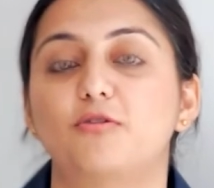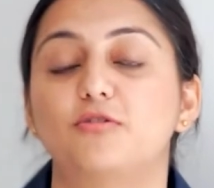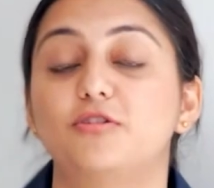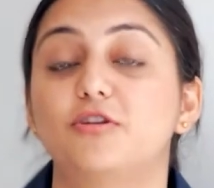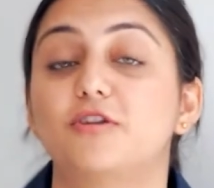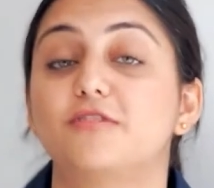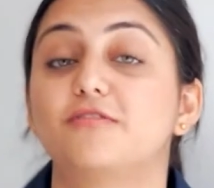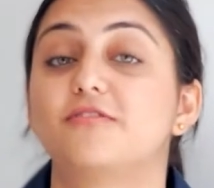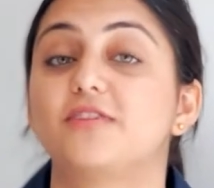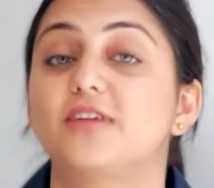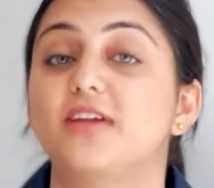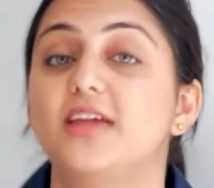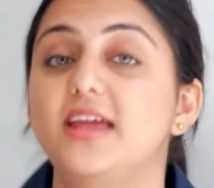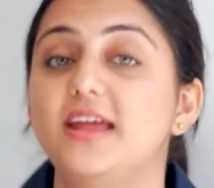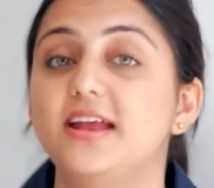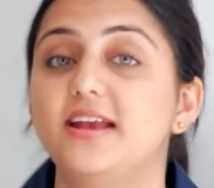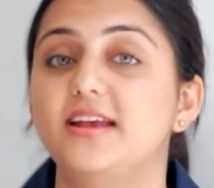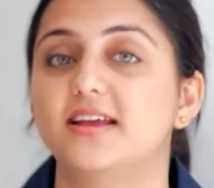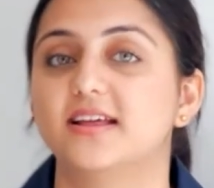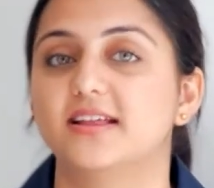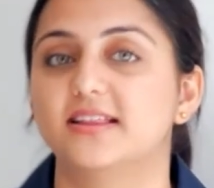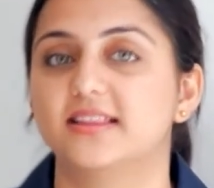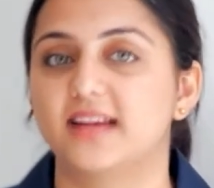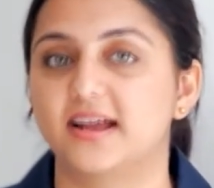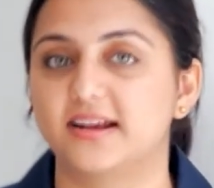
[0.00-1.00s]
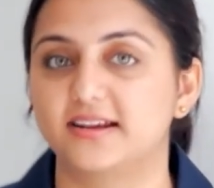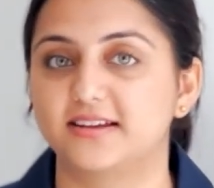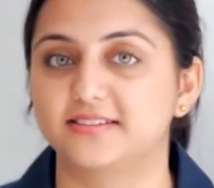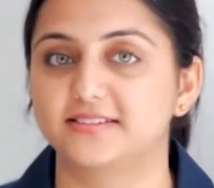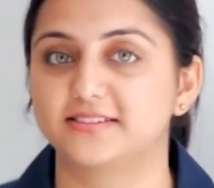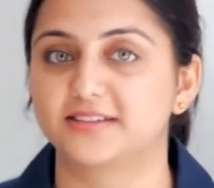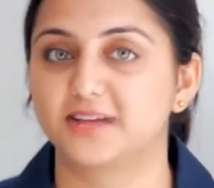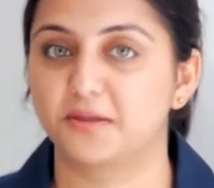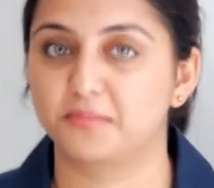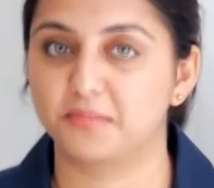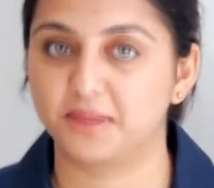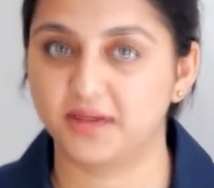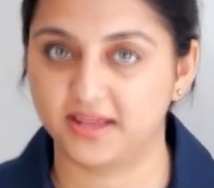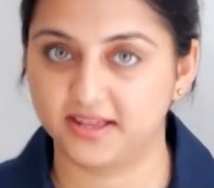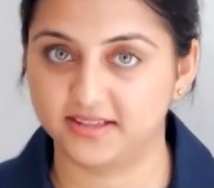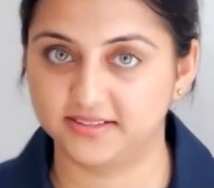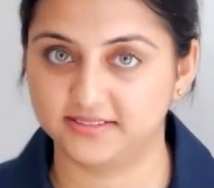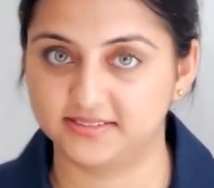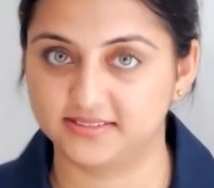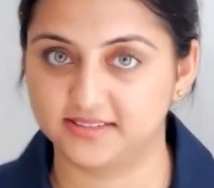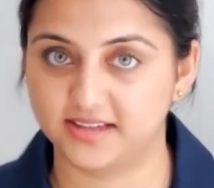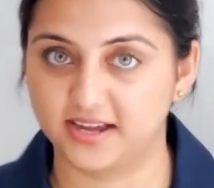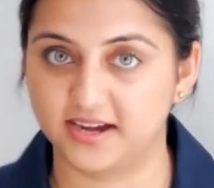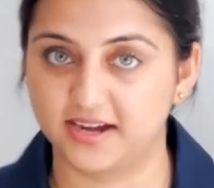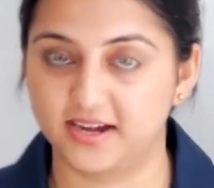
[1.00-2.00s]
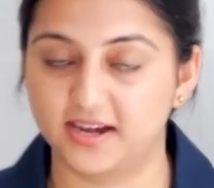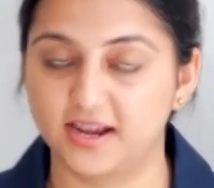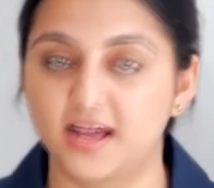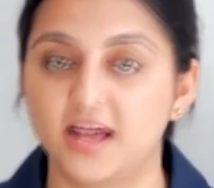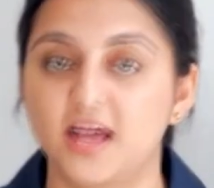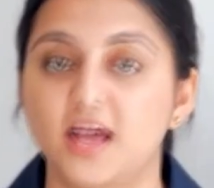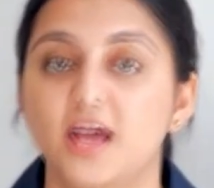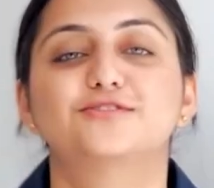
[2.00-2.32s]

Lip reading: of heat that is coming inside.